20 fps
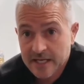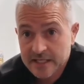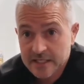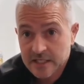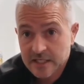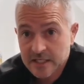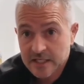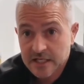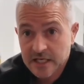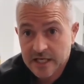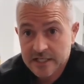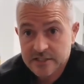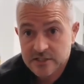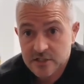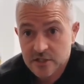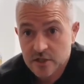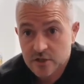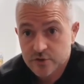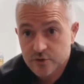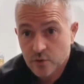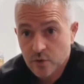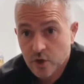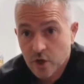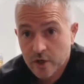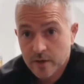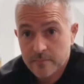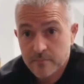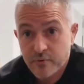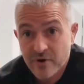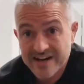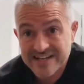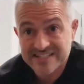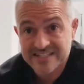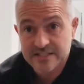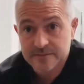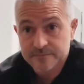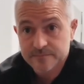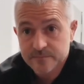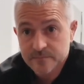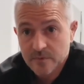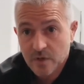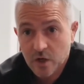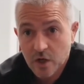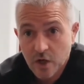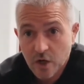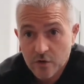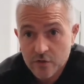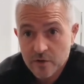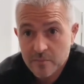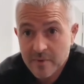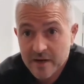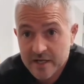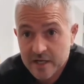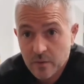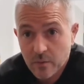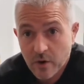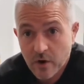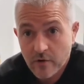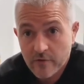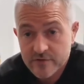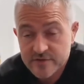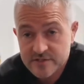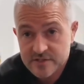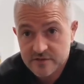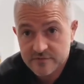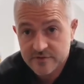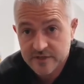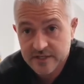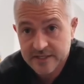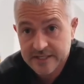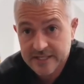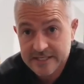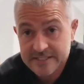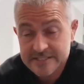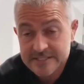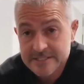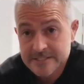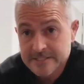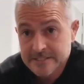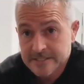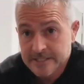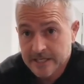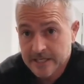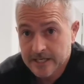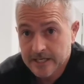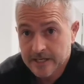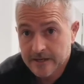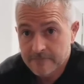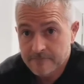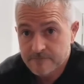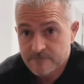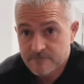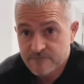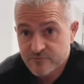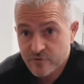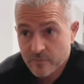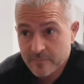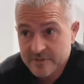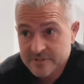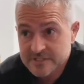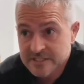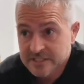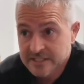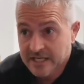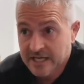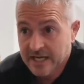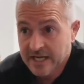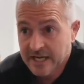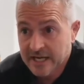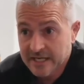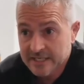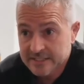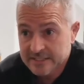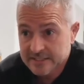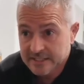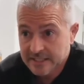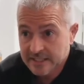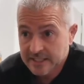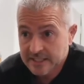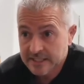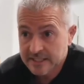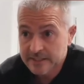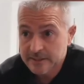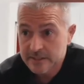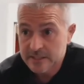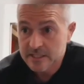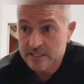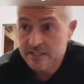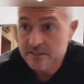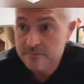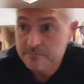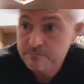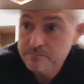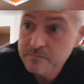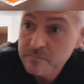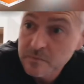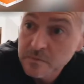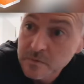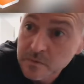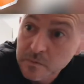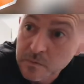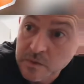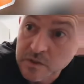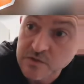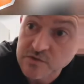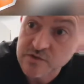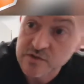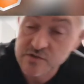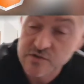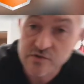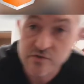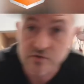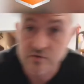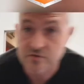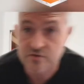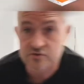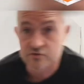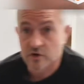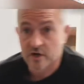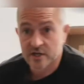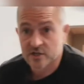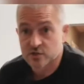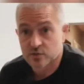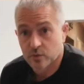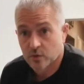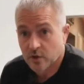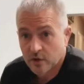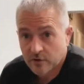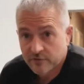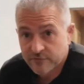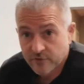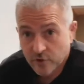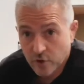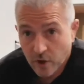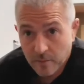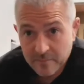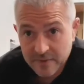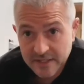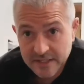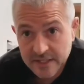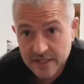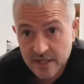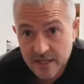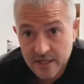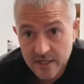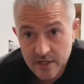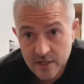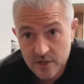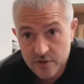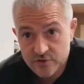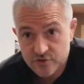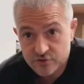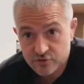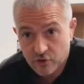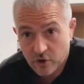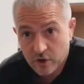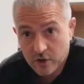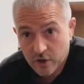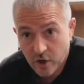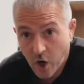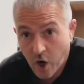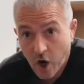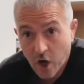he liked to do a lot of pressing on the makiwara and stuff like that from it. And his strikes were phenomenally strong,